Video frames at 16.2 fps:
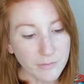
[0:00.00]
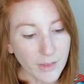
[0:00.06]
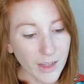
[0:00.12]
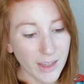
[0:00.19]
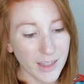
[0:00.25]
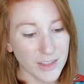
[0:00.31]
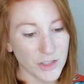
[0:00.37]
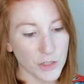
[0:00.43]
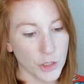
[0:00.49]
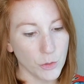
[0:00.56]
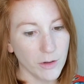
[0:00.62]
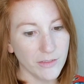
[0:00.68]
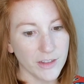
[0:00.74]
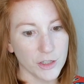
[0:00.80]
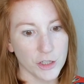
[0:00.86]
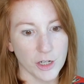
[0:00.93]
It's 2
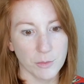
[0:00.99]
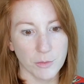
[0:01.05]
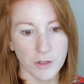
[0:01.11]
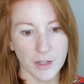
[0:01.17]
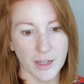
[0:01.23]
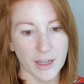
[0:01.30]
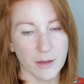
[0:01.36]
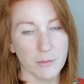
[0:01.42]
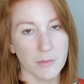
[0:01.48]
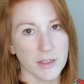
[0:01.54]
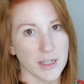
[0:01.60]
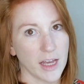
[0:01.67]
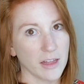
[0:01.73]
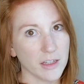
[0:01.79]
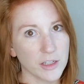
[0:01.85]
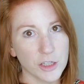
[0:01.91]
of the shimmery
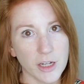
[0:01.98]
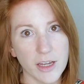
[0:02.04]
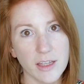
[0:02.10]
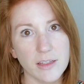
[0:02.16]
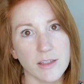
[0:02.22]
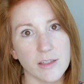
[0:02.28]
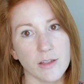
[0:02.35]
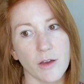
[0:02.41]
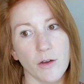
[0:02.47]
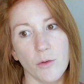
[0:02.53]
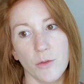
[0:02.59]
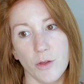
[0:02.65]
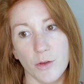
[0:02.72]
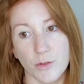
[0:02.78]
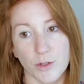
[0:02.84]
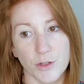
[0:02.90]
metallic shades, so
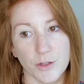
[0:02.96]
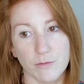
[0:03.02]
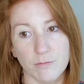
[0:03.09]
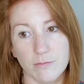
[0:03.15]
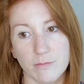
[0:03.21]
those are